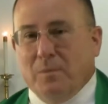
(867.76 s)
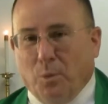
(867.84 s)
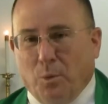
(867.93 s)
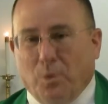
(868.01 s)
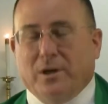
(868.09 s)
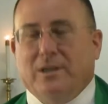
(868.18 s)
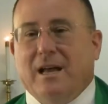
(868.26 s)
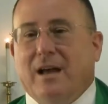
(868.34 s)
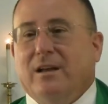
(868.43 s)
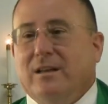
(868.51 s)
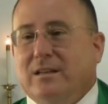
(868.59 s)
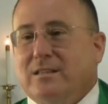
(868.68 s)
We're
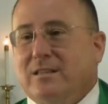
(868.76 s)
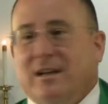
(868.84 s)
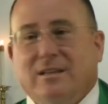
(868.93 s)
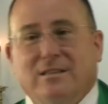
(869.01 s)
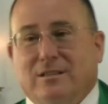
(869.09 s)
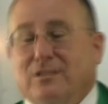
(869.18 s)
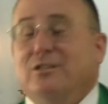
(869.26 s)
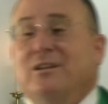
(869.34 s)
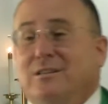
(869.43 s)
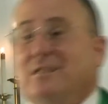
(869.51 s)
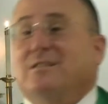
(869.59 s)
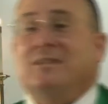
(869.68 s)
down and disgusted.
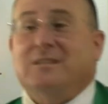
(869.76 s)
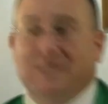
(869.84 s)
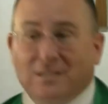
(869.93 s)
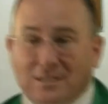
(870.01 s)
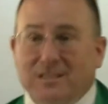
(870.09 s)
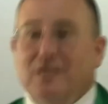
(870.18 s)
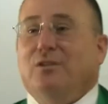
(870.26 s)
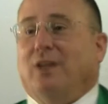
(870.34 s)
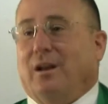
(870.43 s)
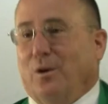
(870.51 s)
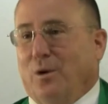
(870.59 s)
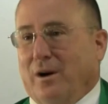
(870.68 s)
Jesus is still
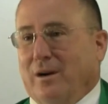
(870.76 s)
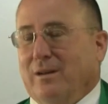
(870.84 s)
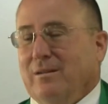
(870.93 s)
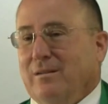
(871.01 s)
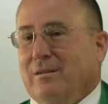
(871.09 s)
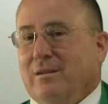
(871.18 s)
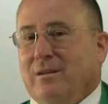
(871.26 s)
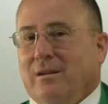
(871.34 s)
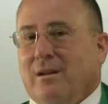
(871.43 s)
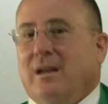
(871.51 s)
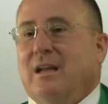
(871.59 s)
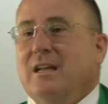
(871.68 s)
the Lord.
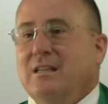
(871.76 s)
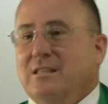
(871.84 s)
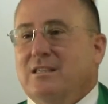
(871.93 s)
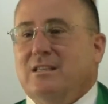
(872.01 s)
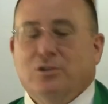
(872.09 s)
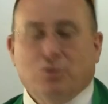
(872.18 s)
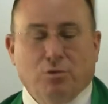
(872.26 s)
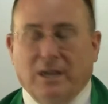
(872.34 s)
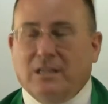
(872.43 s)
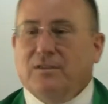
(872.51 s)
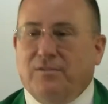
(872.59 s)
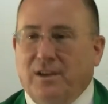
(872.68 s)
He's this
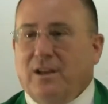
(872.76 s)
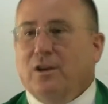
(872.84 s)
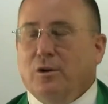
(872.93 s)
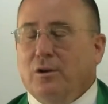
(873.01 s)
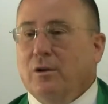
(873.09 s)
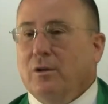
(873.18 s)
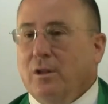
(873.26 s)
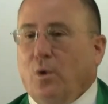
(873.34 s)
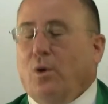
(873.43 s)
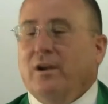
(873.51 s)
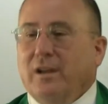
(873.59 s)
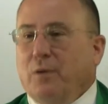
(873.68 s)
transfigured
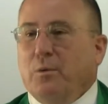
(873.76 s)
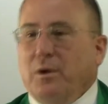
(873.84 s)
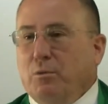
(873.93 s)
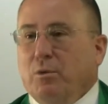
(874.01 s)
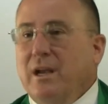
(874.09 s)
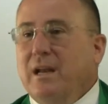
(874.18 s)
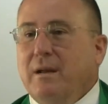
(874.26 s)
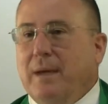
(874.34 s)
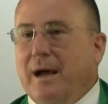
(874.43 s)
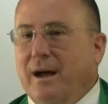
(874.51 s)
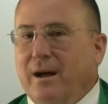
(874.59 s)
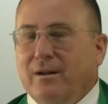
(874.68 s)
Lord that we read
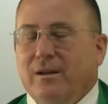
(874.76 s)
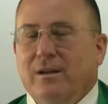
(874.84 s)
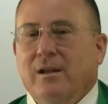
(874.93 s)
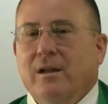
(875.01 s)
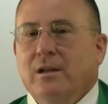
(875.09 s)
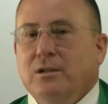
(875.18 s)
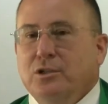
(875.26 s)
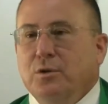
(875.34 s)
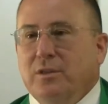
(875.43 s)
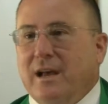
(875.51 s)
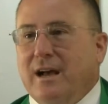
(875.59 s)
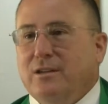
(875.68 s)
about
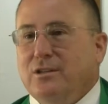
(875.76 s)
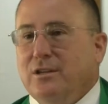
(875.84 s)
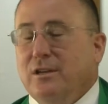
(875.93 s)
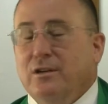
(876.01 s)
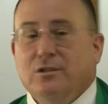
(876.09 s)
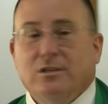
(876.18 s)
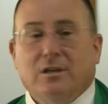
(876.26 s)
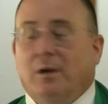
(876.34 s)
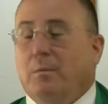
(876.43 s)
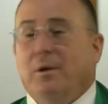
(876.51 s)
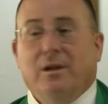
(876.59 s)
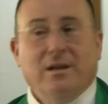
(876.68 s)
2,000 years
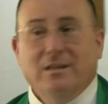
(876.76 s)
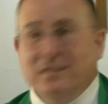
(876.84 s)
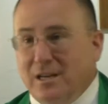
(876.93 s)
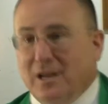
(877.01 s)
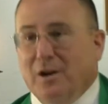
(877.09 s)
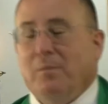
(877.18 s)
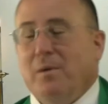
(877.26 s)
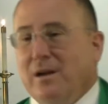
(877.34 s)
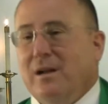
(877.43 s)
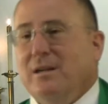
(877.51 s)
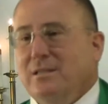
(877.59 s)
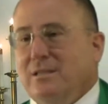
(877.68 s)
ago, but he's here
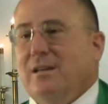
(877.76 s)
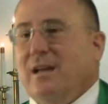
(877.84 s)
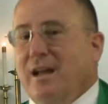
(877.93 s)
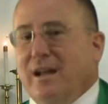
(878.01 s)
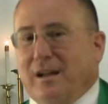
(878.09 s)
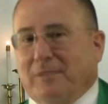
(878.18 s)
among us today.